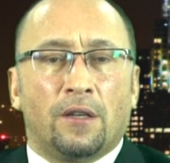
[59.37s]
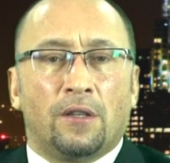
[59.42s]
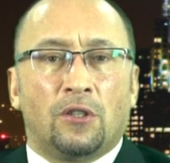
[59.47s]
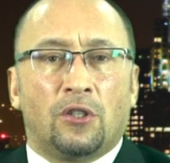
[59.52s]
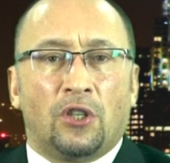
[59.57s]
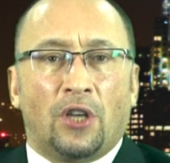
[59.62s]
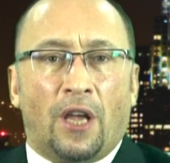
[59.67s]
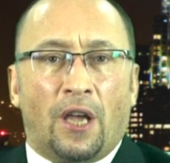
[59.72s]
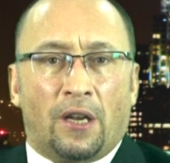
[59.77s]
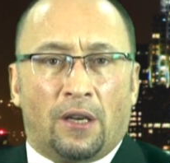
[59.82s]

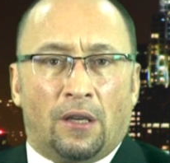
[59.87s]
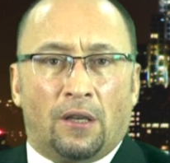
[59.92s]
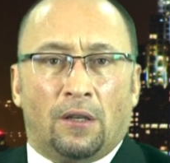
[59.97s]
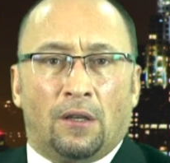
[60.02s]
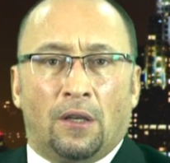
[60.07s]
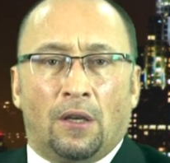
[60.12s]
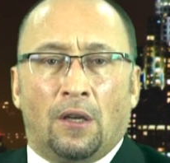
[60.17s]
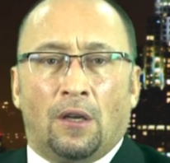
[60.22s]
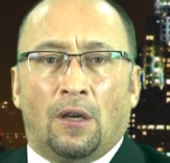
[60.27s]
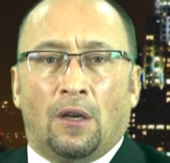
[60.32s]
Janet
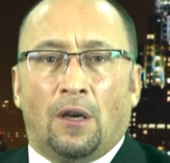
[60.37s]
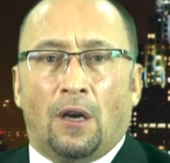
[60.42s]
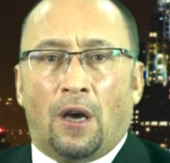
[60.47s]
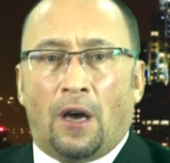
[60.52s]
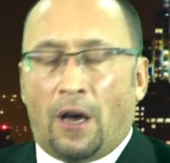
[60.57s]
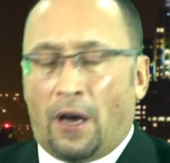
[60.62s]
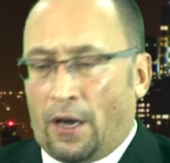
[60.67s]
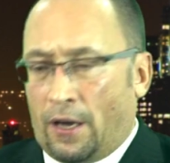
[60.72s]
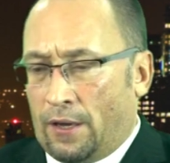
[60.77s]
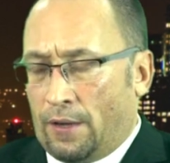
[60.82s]

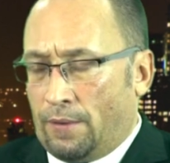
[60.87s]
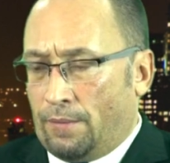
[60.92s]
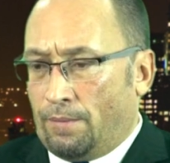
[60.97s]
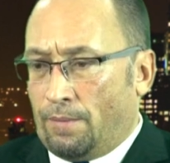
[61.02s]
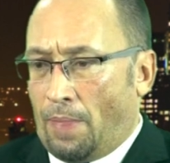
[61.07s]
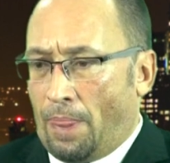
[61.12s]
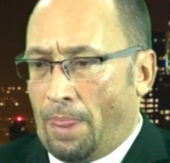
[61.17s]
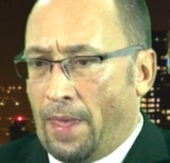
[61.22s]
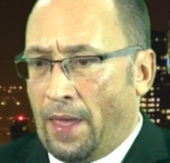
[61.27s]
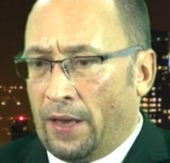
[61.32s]

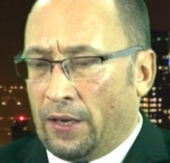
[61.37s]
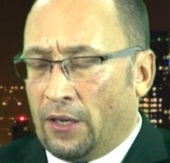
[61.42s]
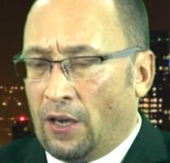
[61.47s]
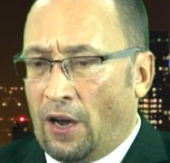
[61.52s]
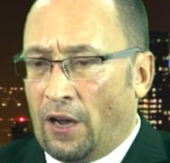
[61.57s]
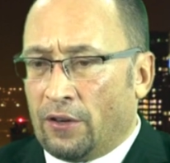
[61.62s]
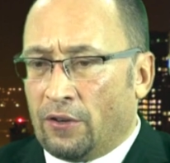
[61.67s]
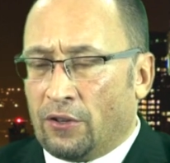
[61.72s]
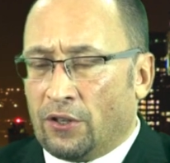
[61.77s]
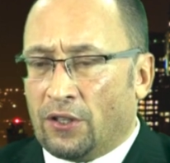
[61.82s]
had
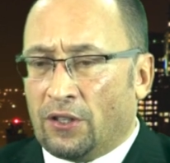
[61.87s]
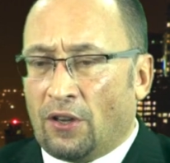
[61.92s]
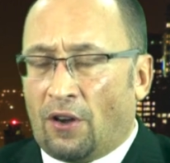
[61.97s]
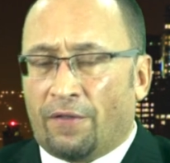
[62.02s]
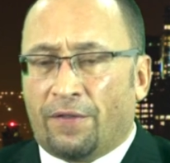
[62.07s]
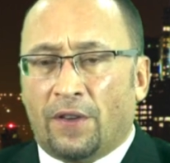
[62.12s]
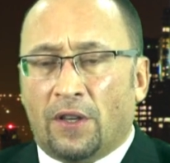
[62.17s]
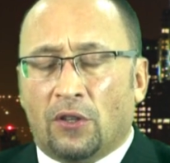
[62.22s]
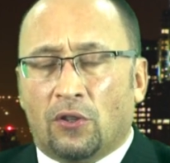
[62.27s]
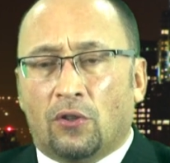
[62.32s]
gotten
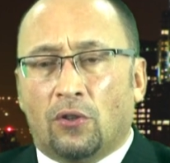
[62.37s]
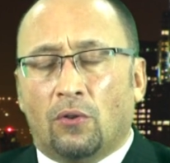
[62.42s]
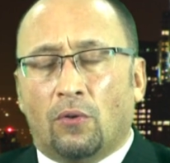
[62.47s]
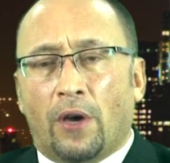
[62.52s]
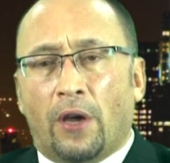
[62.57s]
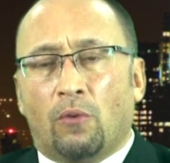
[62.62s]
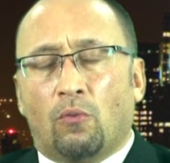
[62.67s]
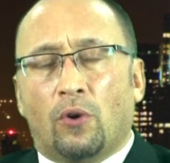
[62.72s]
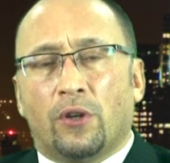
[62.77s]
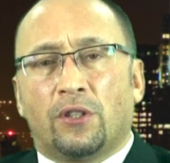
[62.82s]
herself into.
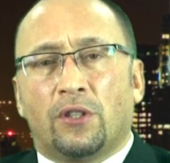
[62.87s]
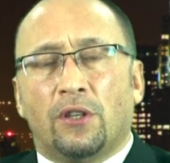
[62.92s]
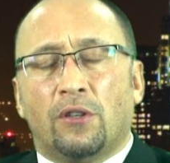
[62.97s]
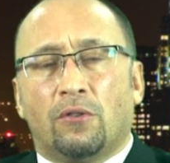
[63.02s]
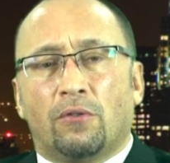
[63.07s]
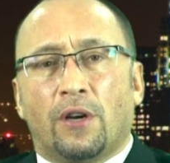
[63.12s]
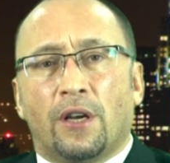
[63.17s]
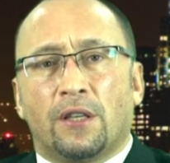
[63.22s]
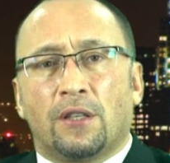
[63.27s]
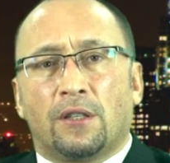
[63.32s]
And what's
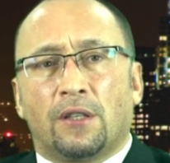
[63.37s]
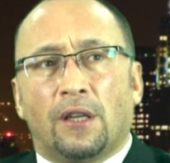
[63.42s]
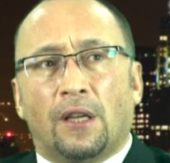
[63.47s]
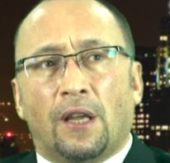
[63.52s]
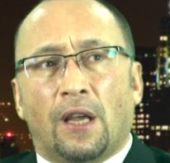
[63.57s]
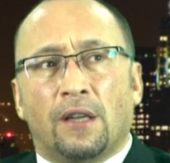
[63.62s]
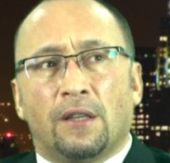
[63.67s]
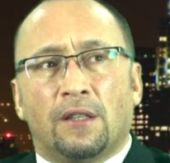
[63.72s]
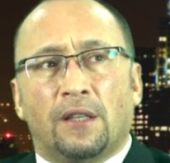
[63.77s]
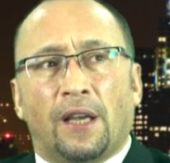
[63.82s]
interesting and